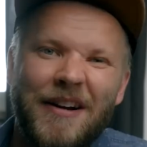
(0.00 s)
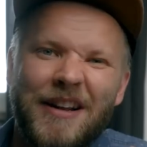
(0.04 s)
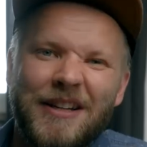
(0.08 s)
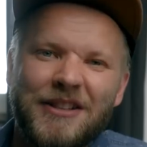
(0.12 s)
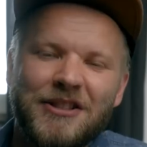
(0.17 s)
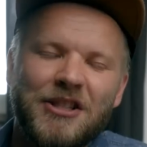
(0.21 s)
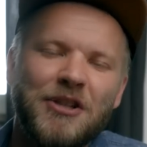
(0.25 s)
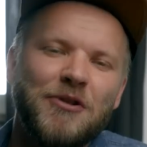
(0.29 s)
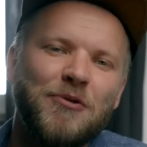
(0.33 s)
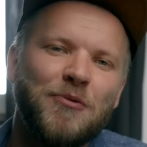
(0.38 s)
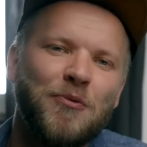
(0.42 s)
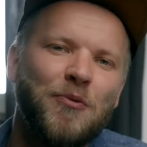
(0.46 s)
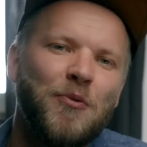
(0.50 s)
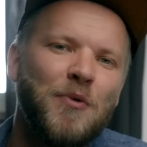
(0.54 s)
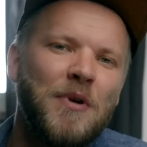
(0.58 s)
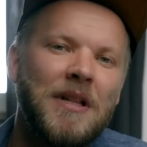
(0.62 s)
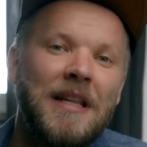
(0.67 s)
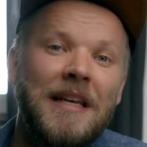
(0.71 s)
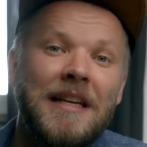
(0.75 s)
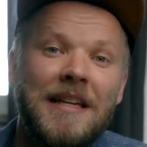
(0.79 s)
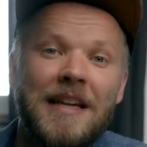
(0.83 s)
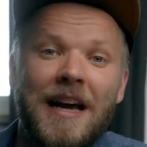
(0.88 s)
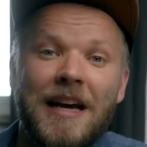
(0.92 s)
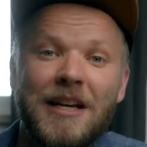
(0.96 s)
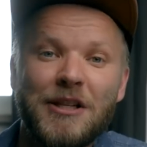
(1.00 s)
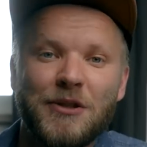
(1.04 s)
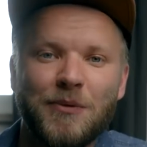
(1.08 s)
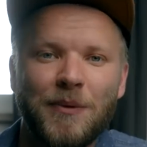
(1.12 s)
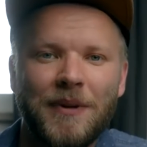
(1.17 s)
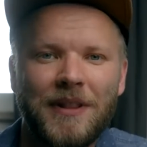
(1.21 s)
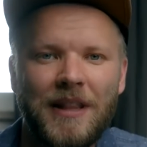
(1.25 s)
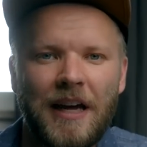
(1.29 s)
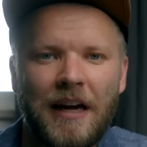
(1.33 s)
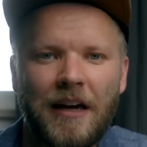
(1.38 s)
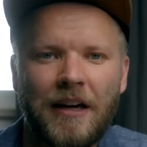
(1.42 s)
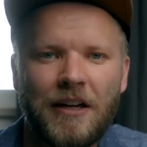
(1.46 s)
It's just really nice
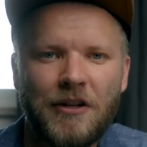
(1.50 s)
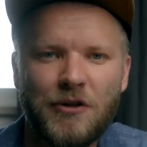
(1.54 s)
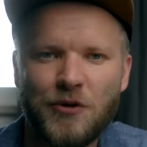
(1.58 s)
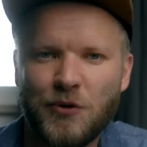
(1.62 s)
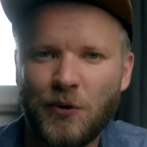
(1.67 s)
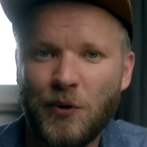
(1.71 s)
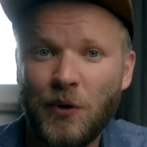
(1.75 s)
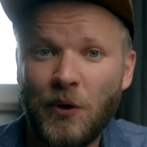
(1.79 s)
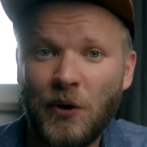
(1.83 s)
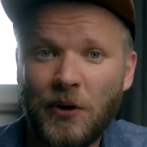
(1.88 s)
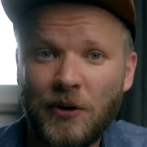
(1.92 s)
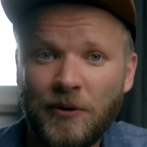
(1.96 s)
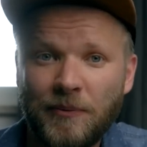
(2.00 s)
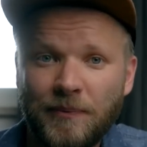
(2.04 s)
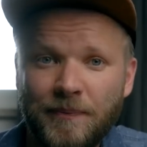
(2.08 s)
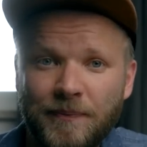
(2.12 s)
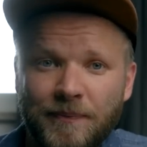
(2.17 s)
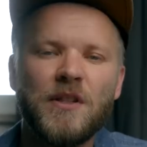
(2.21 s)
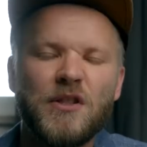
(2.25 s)
with that controller.